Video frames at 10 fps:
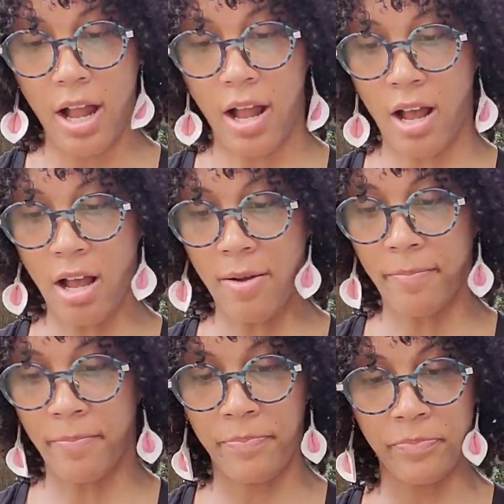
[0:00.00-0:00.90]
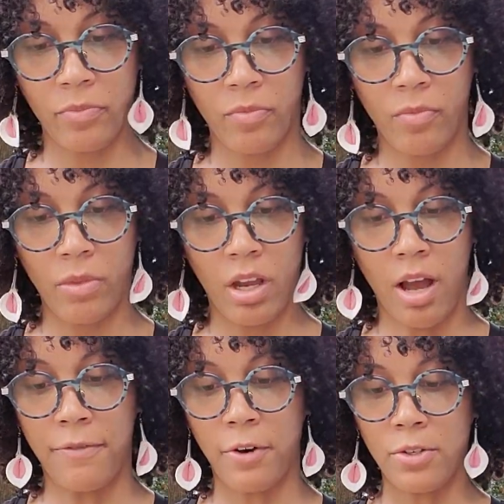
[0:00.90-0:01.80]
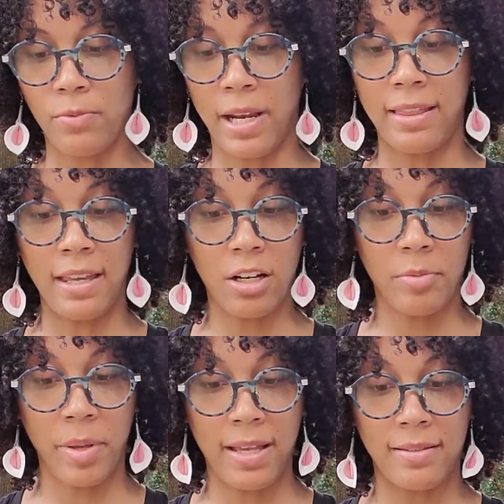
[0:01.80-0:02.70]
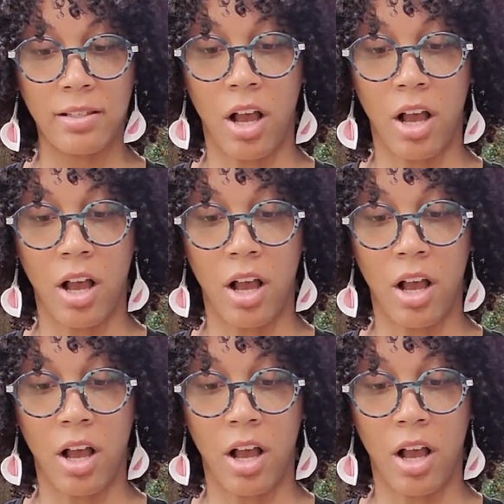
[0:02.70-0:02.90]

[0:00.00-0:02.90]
A first-rate therapist,